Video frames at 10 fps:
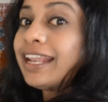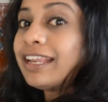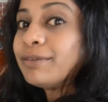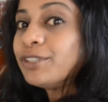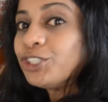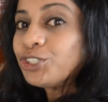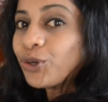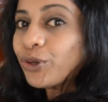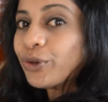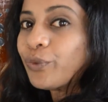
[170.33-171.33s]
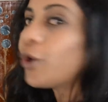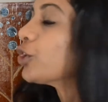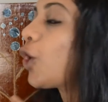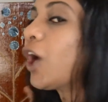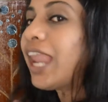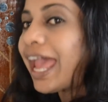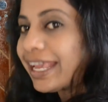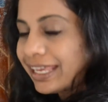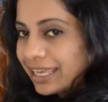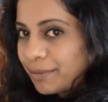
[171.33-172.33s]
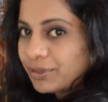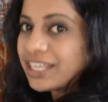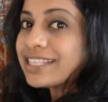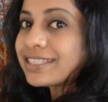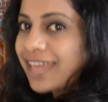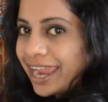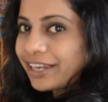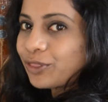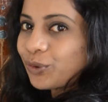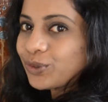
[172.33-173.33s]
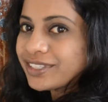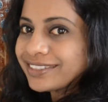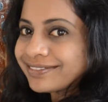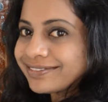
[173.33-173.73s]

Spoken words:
Let me show you what all I kept inside those.